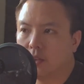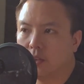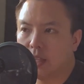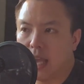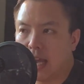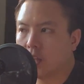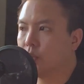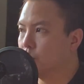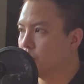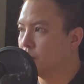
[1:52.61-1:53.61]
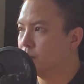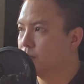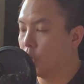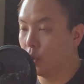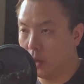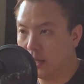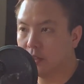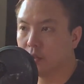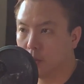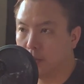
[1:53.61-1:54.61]
the actual correct
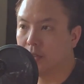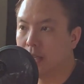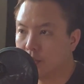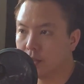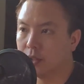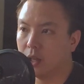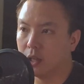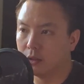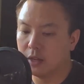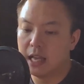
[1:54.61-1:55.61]
interpretation of